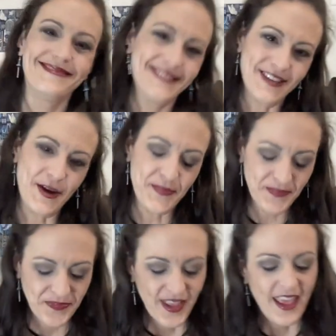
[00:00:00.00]
So
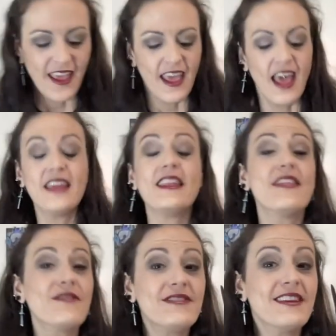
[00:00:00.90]

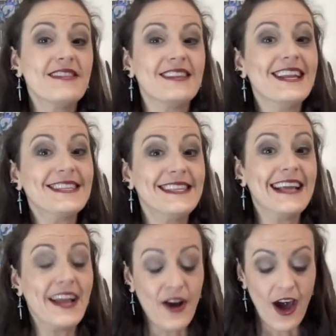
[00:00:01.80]
another thing, the next thing
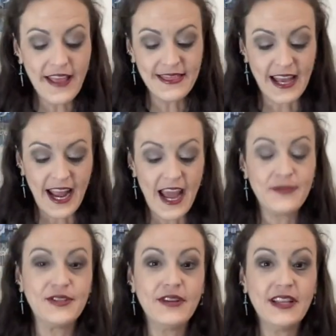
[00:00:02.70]
I got that I
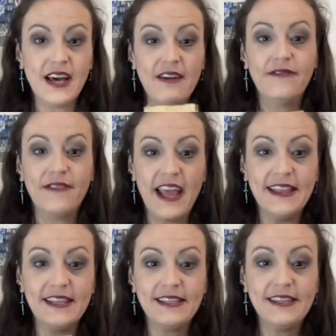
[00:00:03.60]
absolutely love,
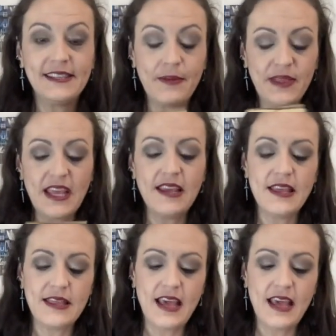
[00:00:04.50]
and this is something